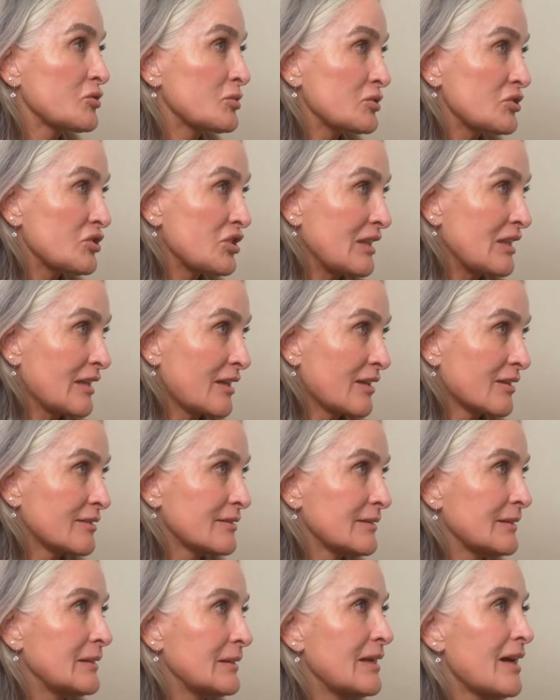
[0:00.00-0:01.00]
Regina,
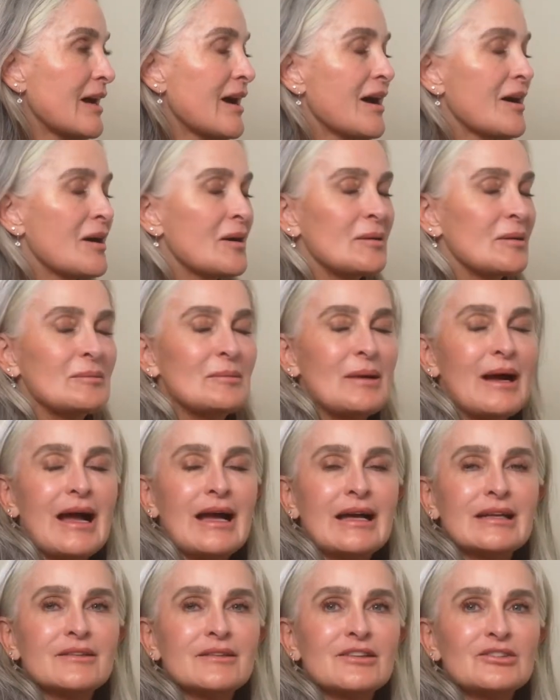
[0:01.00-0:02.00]

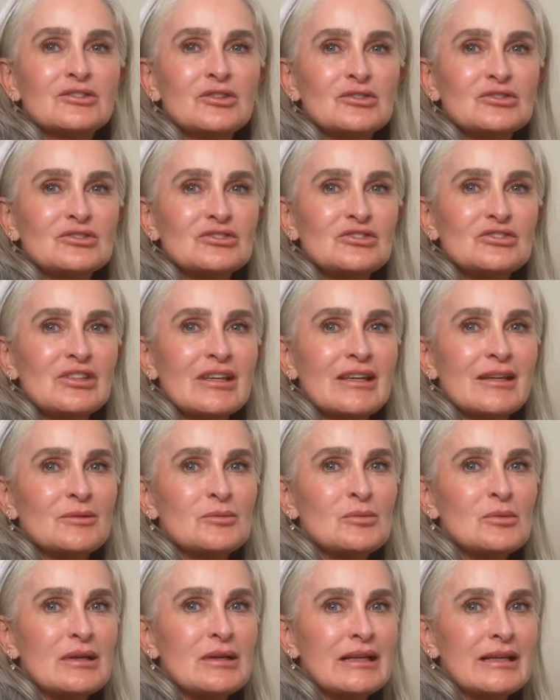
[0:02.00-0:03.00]
and the doctors here
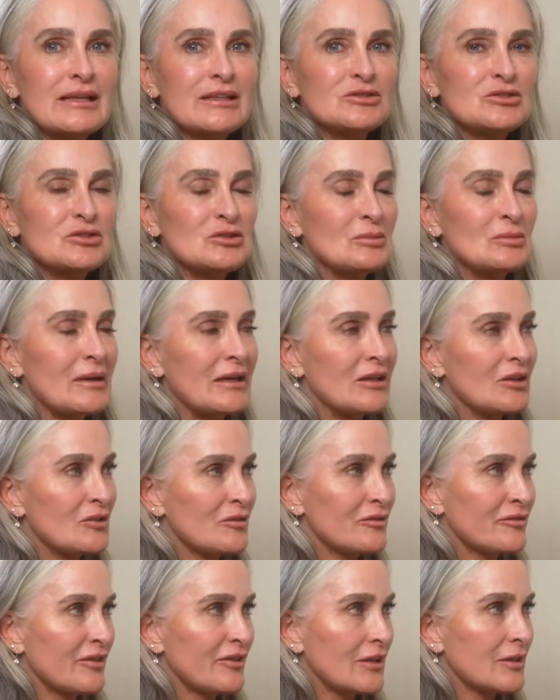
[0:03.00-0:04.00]
really do make you
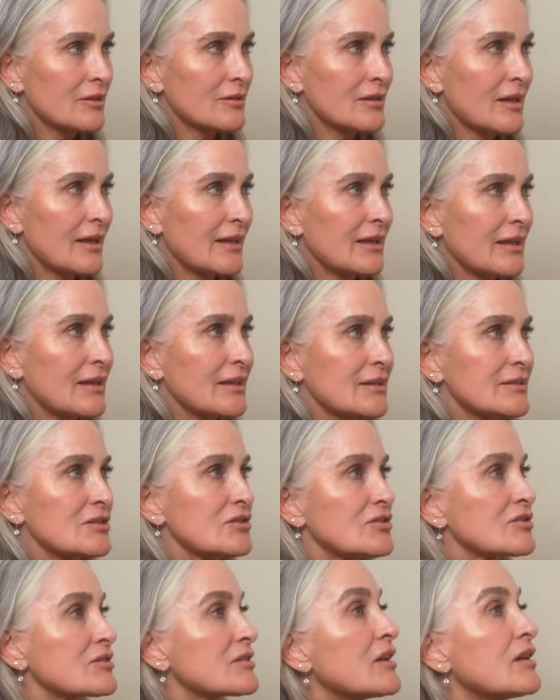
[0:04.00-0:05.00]
feel like
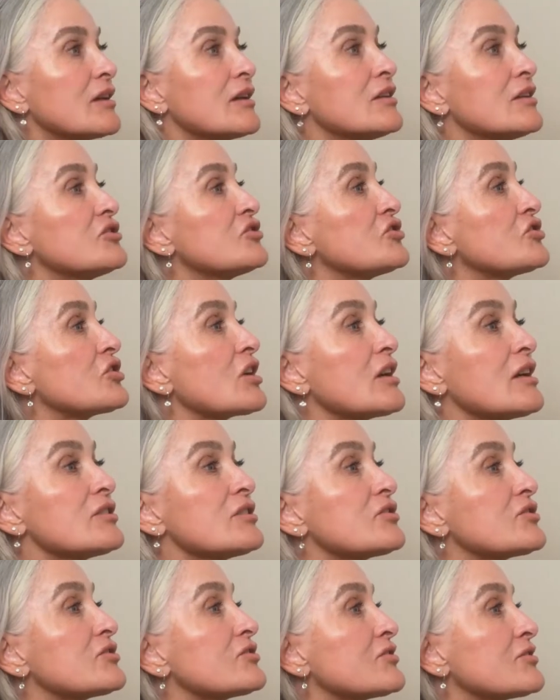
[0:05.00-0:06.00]
it's
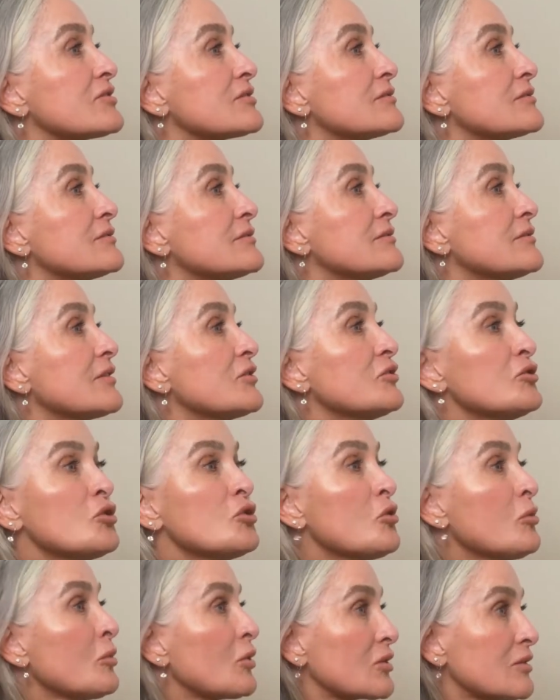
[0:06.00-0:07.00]
just
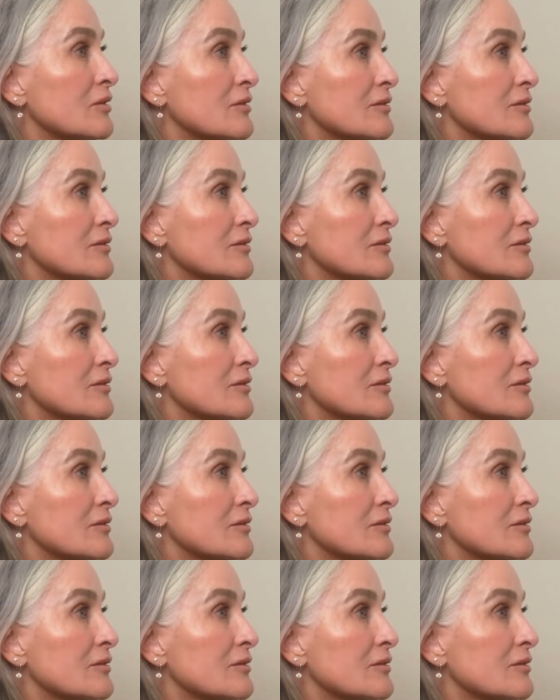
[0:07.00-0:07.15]
normal.